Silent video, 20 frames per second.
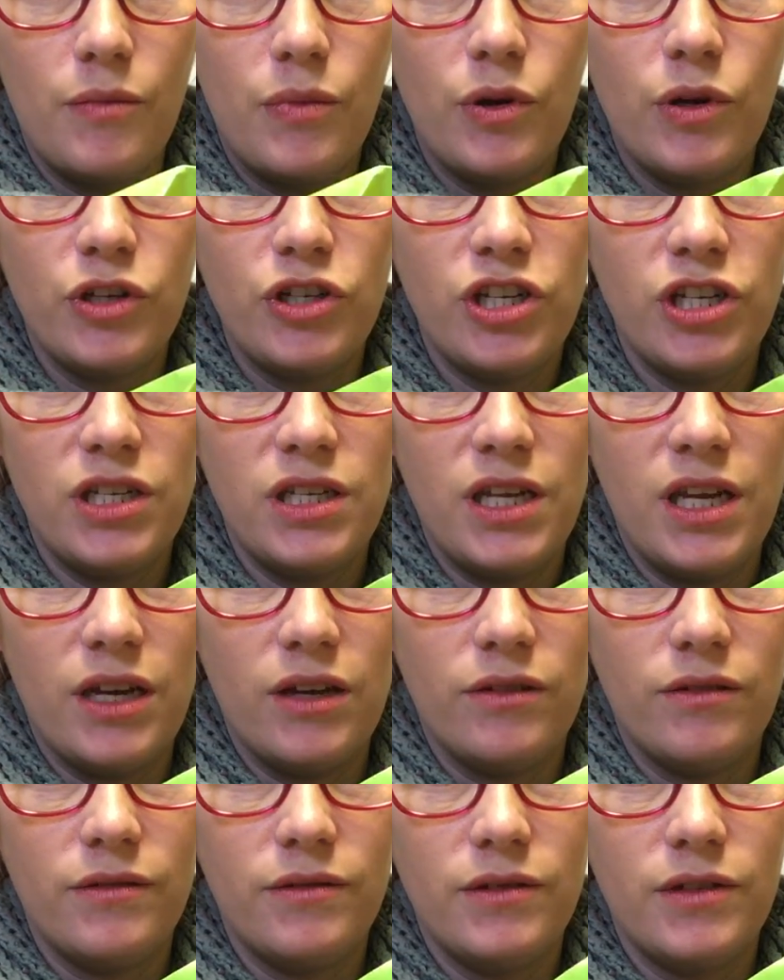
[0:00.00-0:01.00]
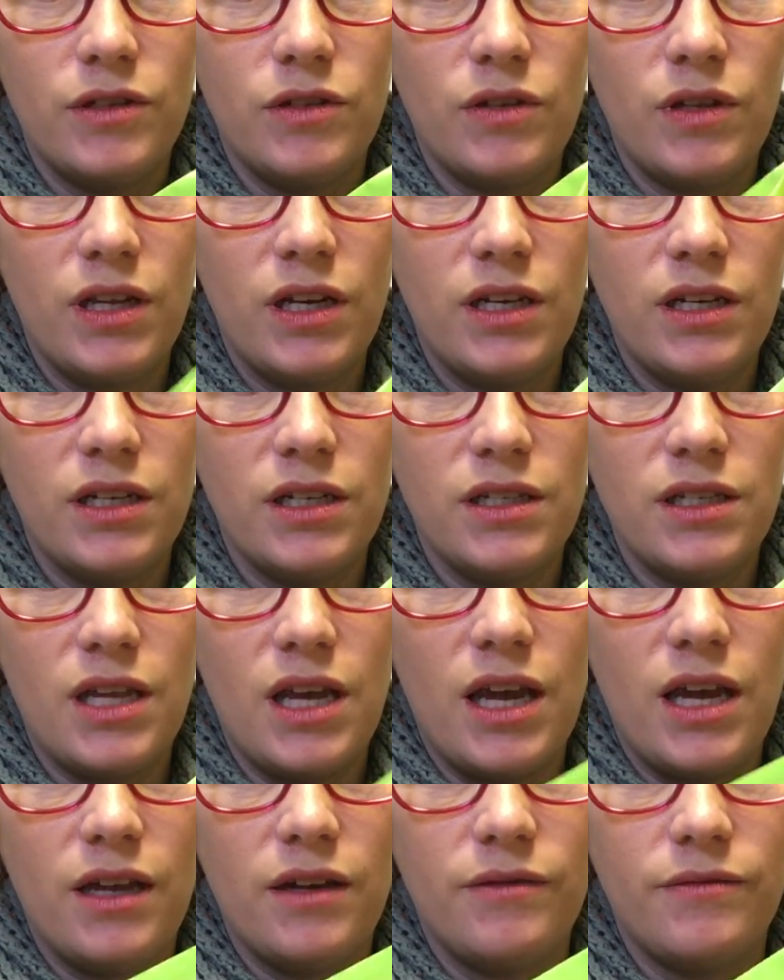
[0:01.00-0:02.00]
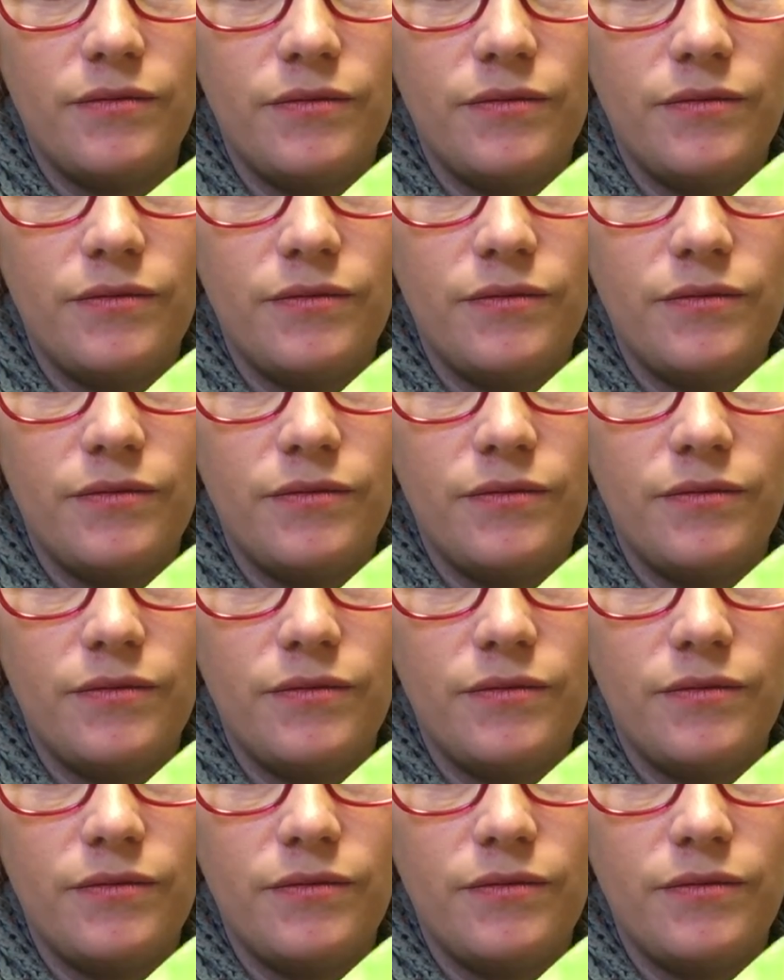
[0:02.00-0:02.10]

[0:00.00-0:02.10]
push it down so that it does that.